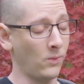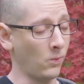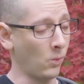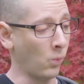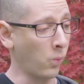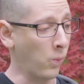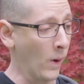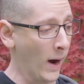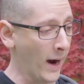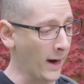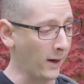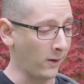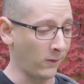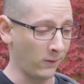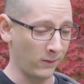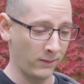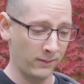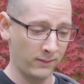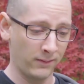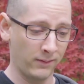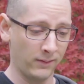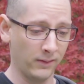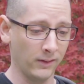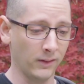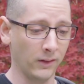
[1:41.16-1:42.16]
Wow,
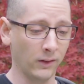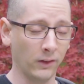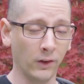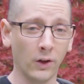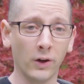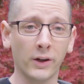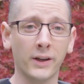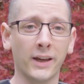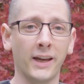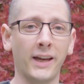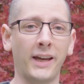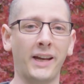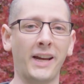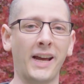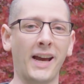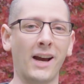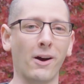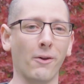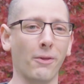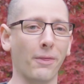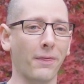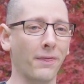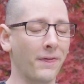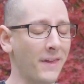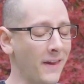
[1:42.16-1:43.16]
look at
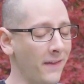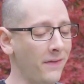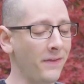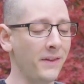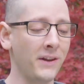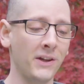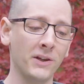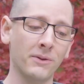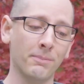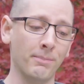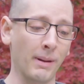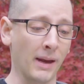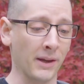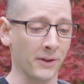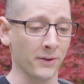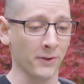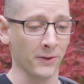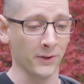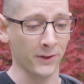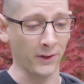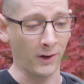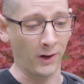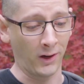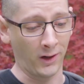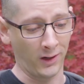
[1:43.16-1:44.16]
how thin these
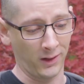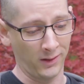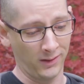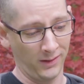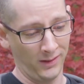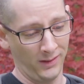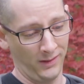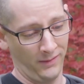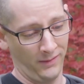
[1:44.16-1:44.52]
bezels are.